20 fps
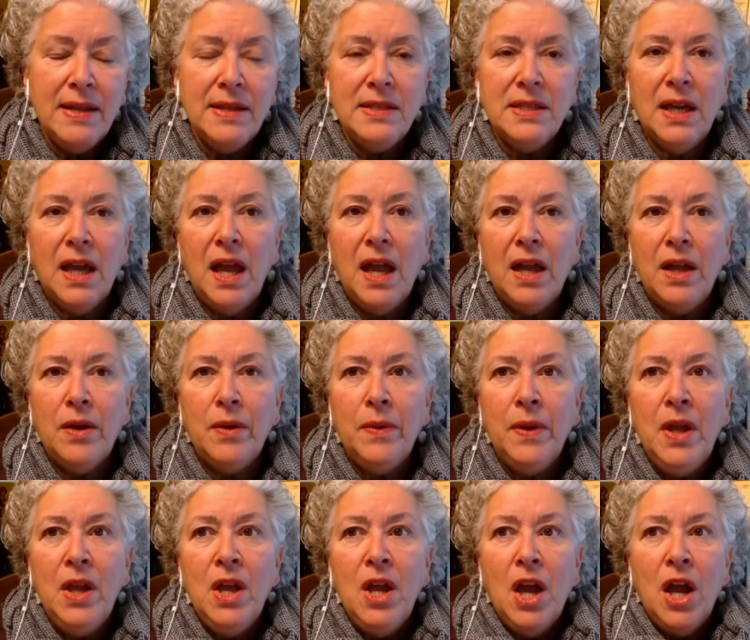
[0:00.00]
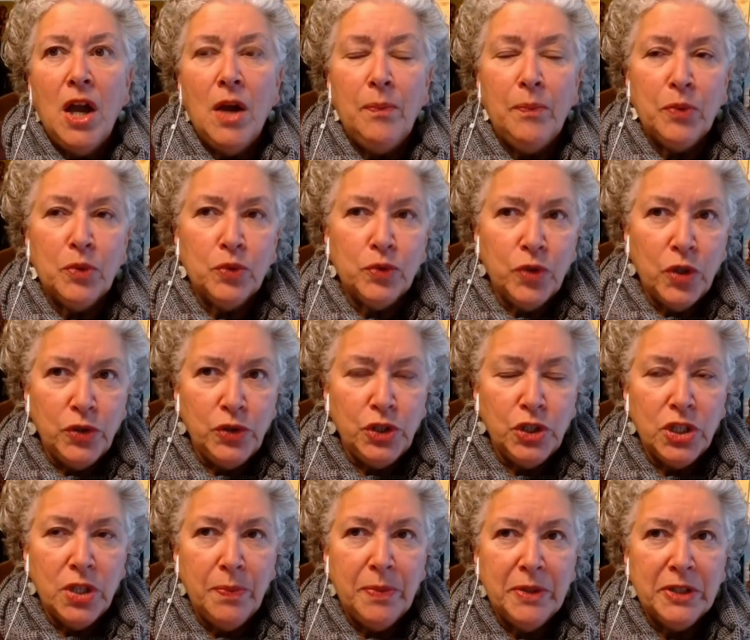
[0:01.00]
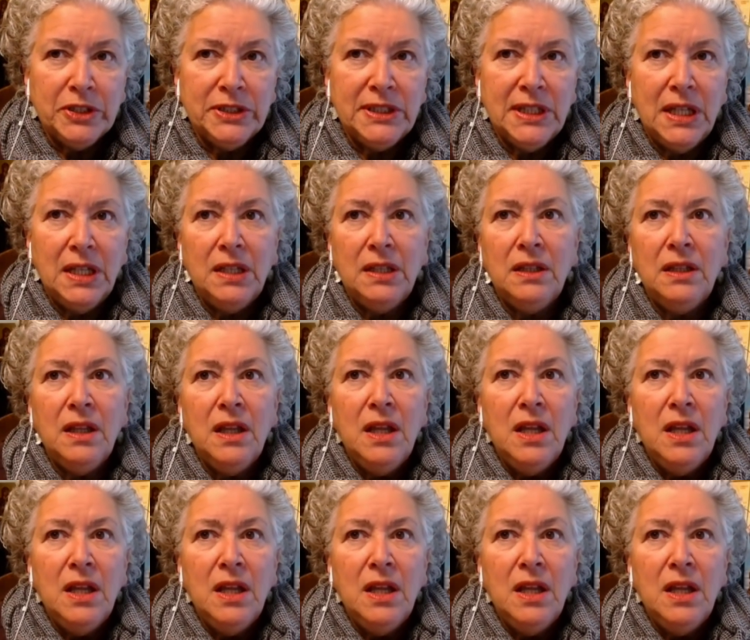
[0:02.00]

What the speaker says: to approach the person